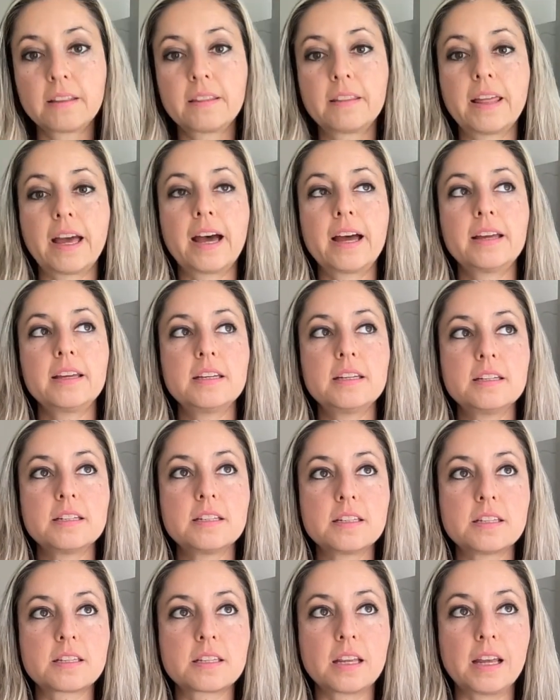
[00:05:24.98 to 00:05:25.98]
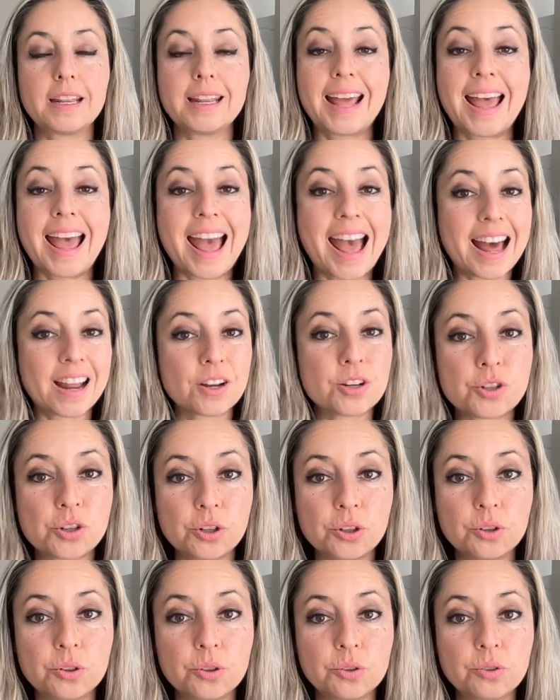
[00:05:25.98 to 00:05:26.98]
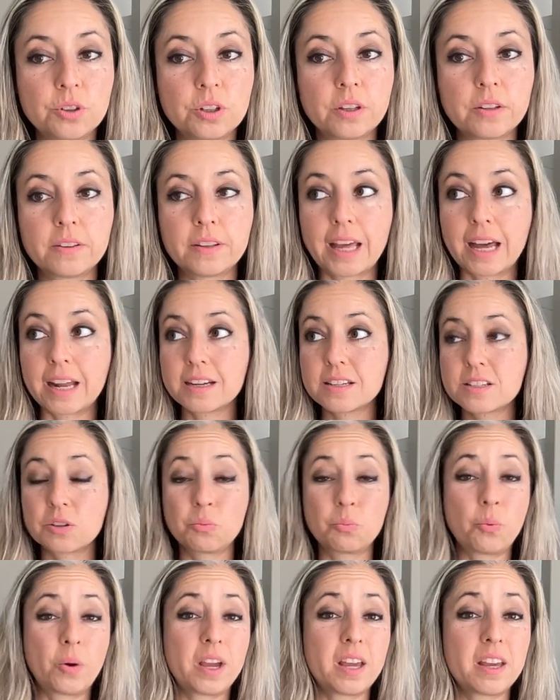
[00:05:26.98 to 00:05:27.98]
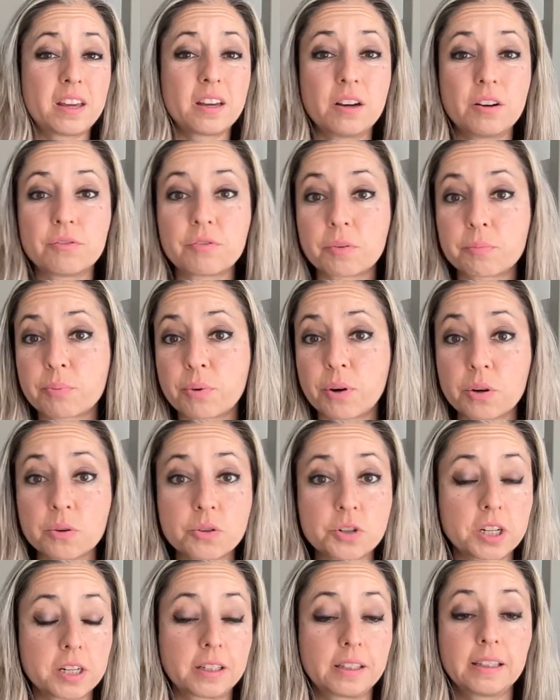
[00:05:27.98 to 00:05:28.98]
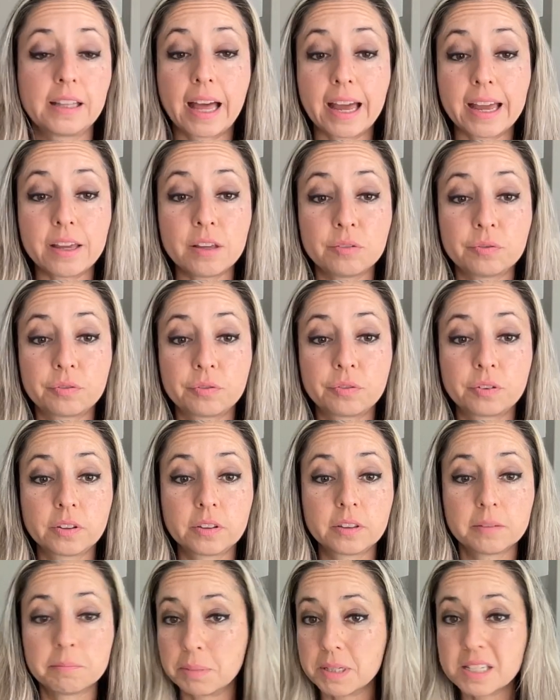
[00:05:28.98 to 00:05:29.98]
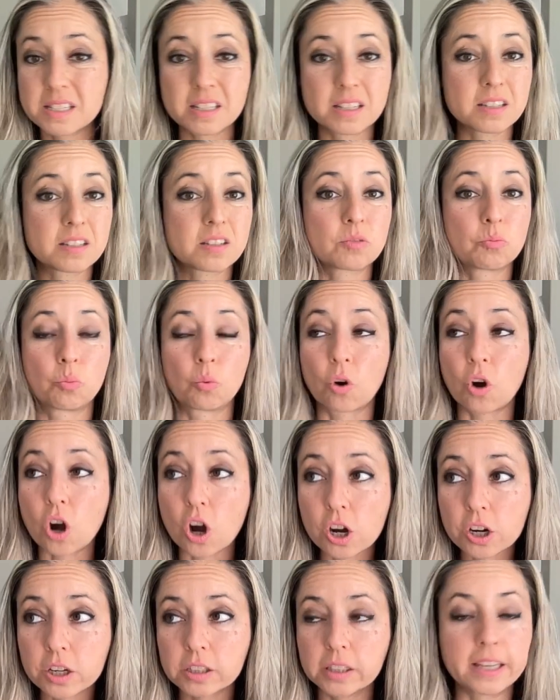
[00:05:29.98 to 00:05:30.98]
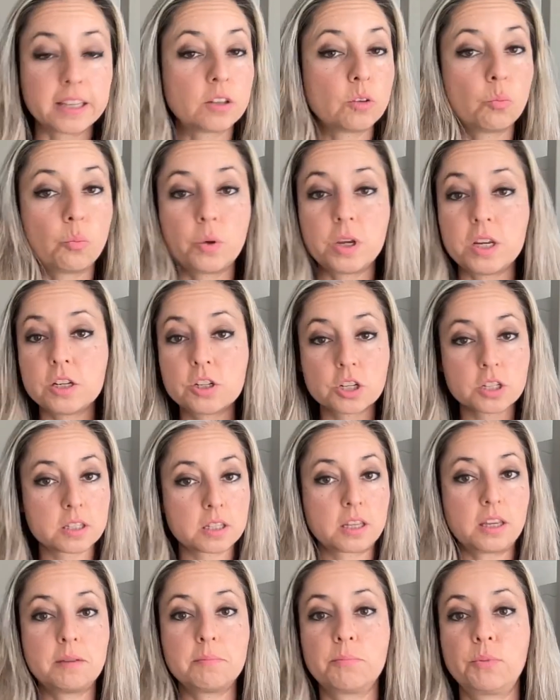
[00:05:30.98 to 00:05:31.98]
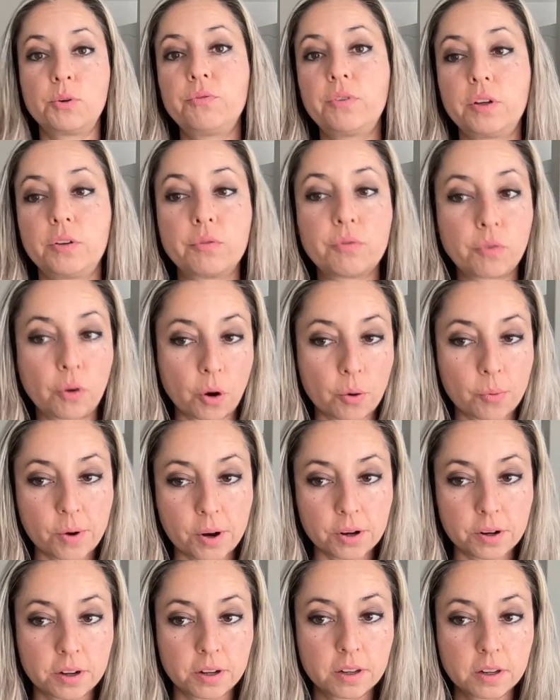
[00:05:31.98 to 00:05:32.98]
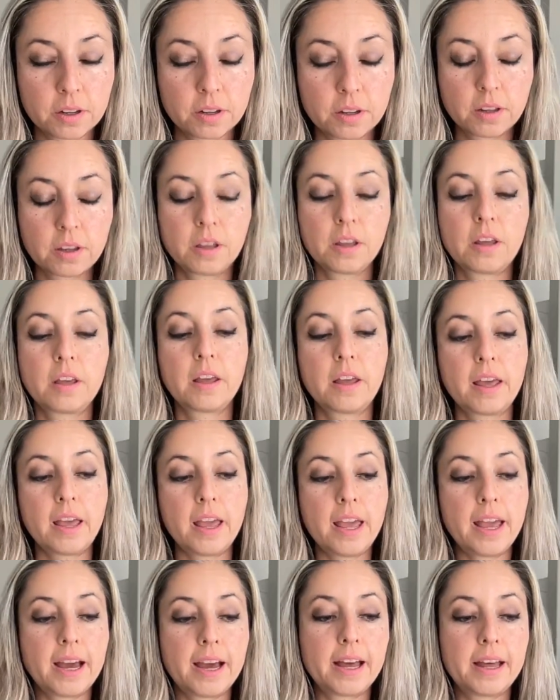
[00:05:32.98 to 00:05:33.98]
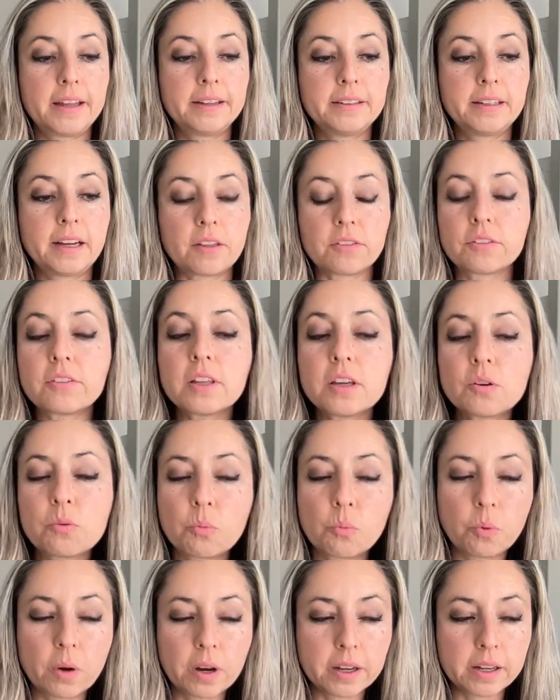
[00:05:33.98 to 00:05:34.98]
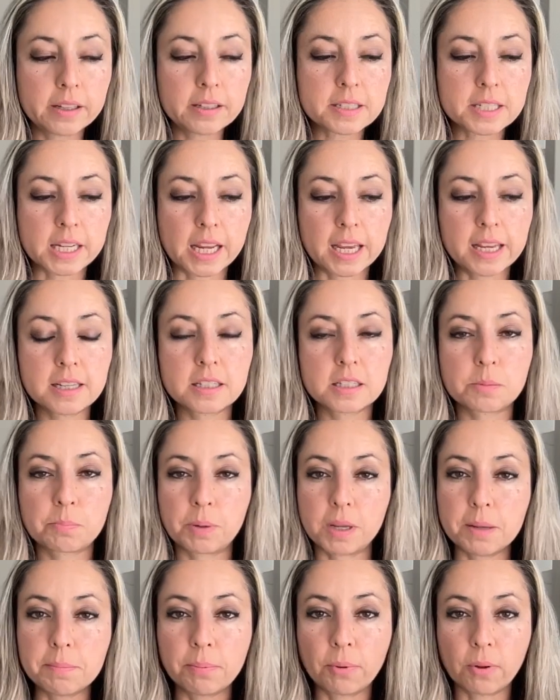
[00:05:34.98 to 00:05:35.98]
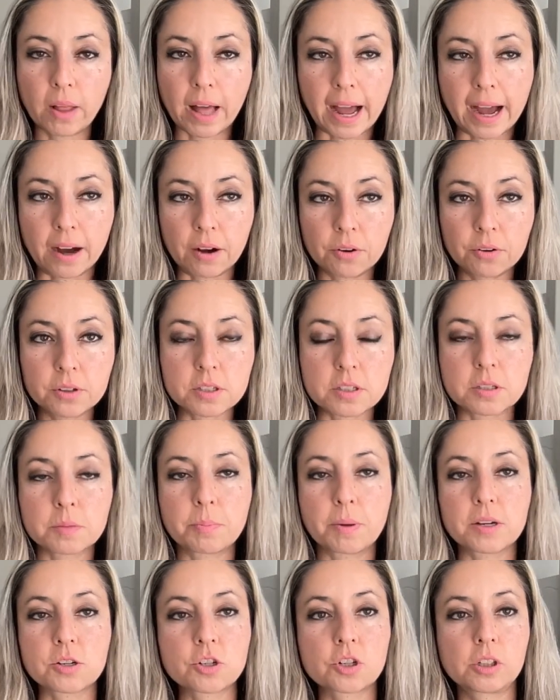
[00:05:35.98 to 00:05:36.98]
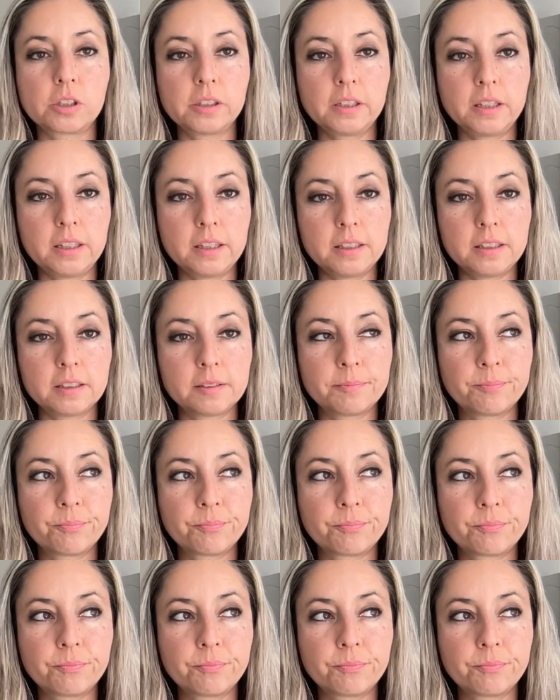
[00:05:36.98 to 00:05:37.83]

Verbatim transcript: that is an attitude that is a way of approaching life business work like we just keep moving forward and I think what takes people out, especially